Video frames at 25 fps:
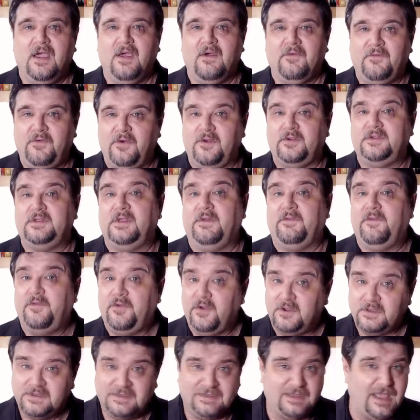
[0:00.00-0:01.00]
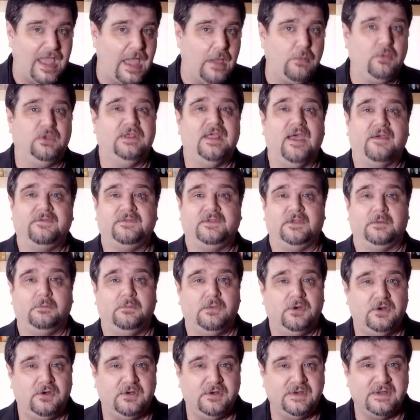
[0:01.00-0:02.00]
for the first time with
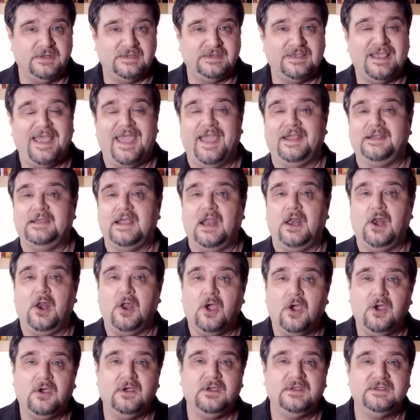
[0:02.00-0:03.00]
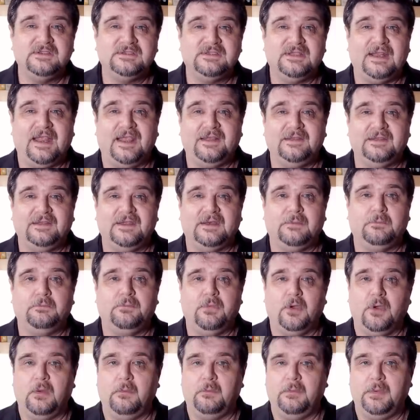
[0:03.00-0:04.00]
afterburners and a long slender
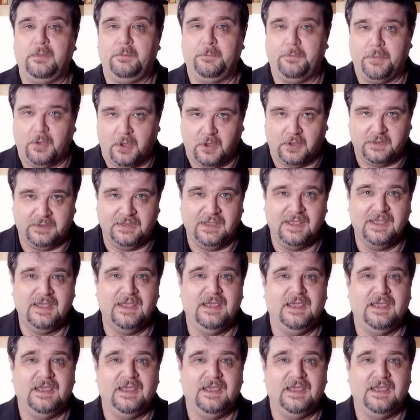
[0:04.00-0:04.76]
bomb pod,